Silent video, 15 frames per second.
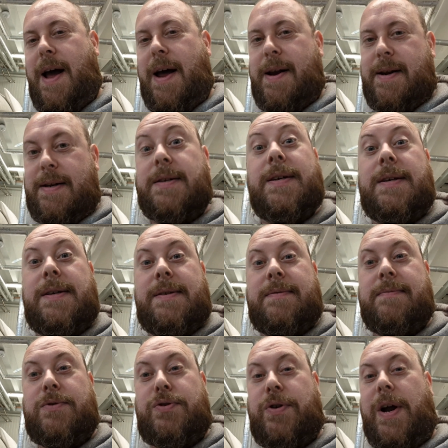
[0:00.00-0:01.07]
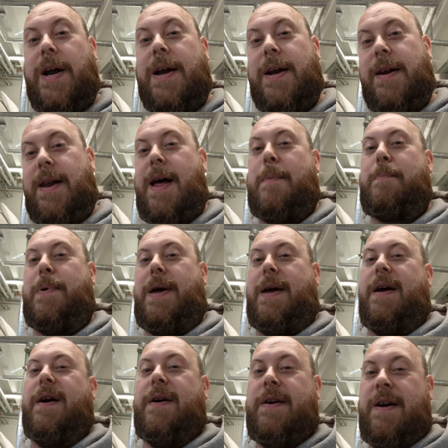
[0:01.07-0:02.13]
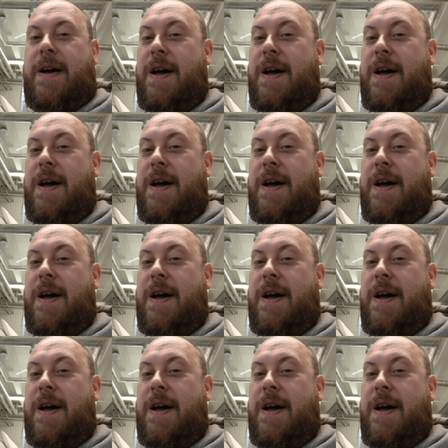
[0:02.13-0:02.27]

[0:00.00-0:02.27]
and treating that beer